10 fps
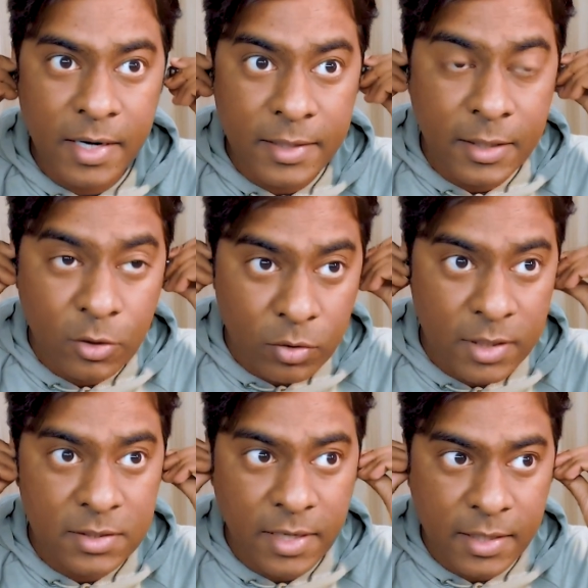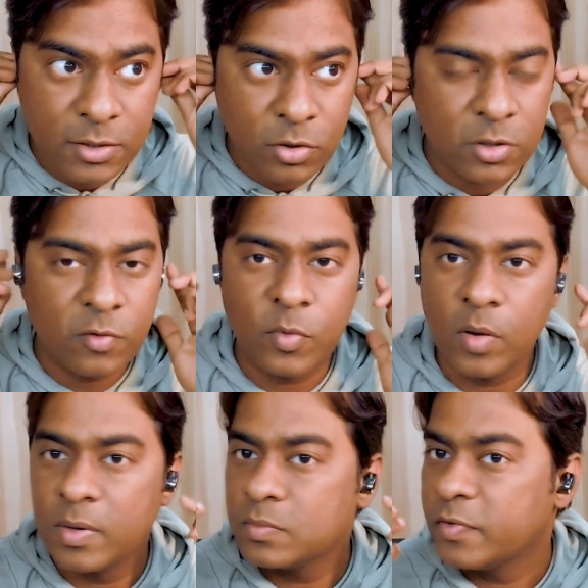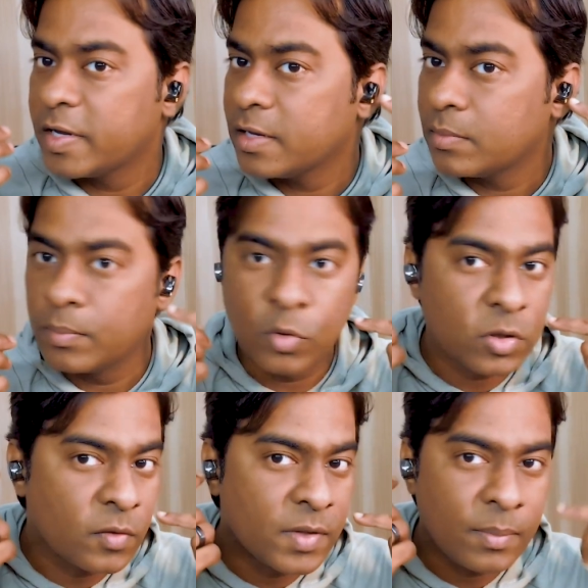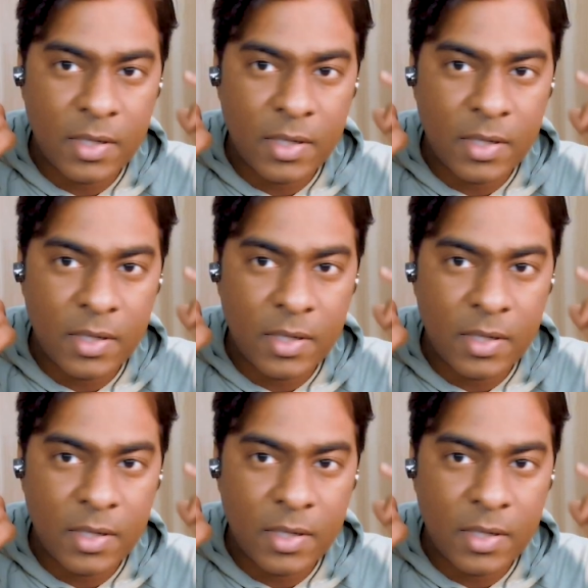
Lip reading: I didn't notice any sort of problems wearing both of them,